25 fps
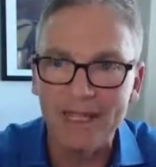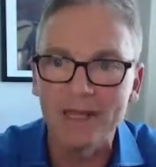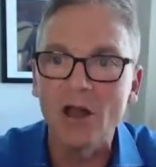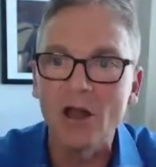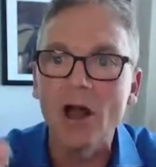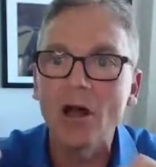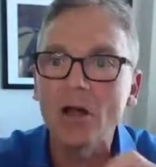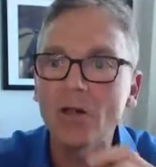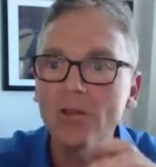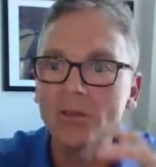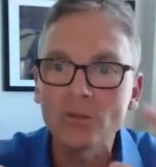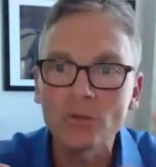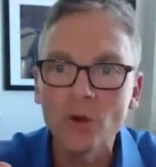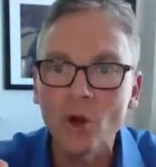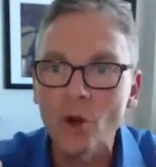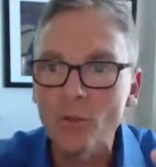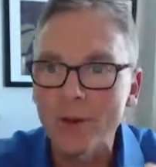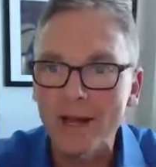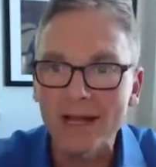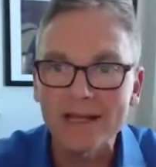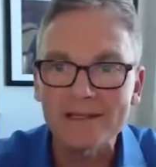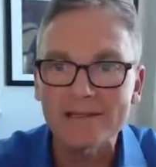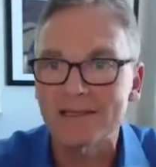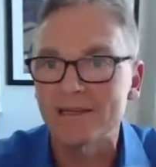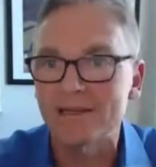And all the
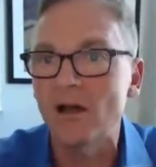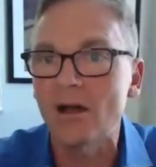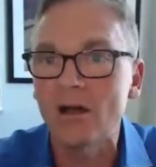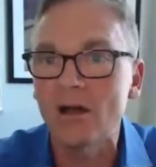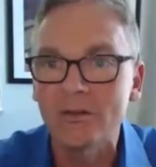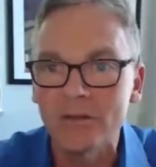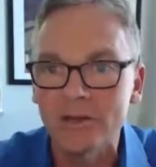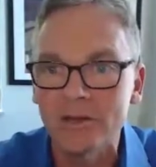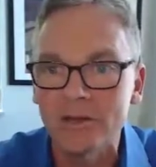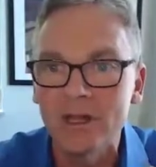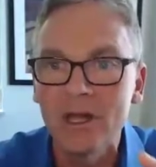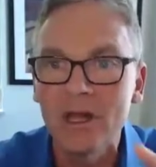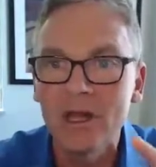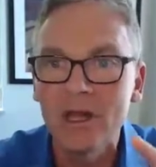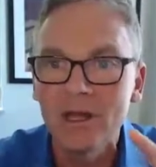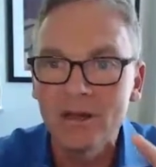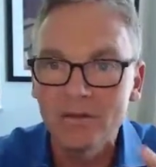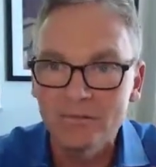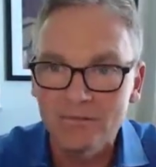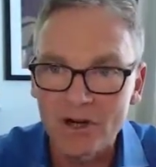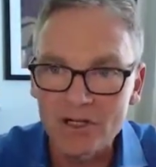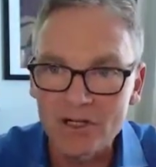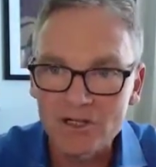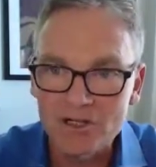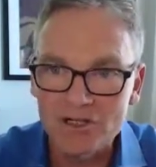robots and all the
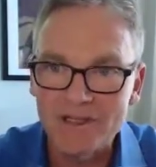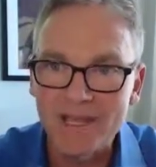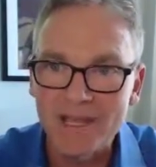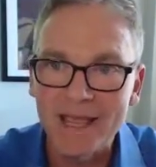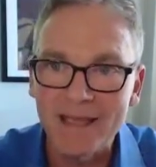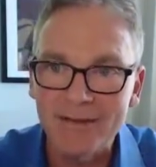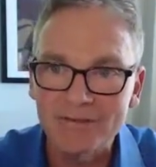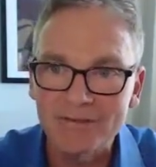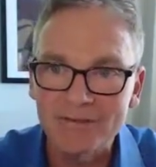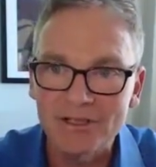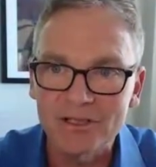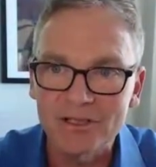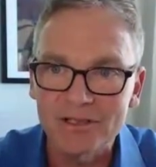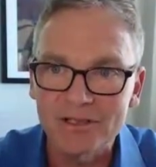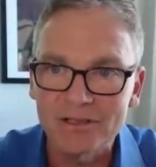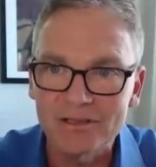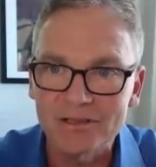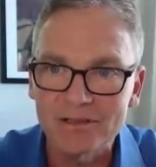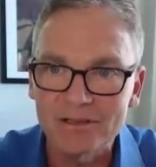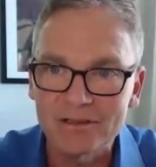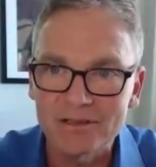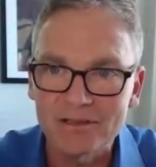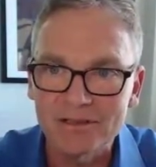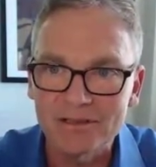functions have to